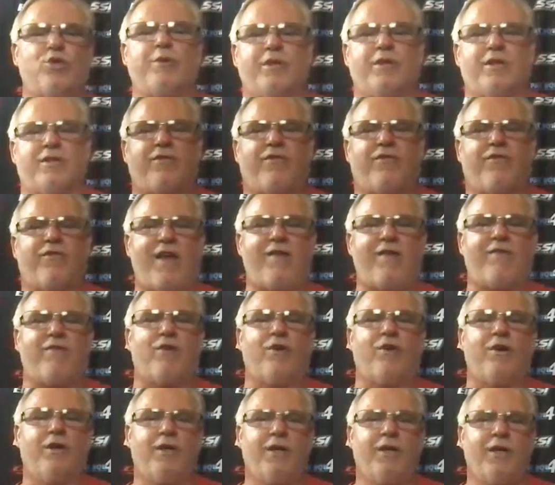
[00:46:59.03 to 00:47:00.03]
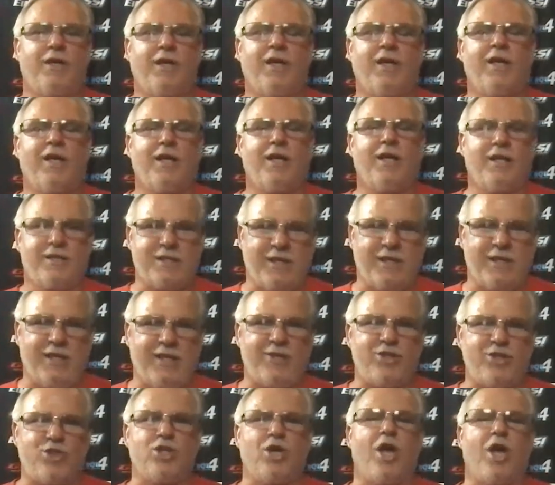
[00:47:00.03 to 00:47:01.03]
me this favor, to
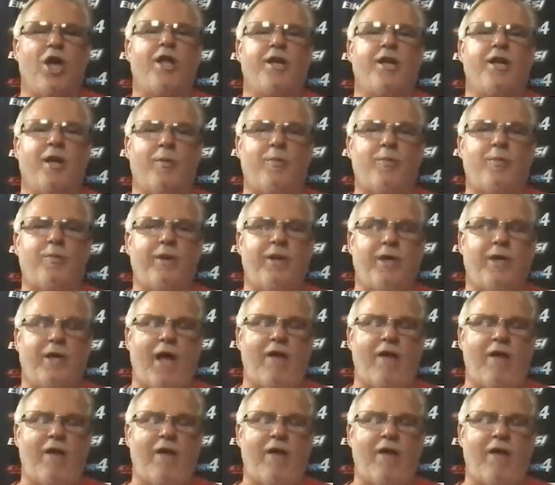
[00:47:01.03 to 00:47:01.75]
hit John up.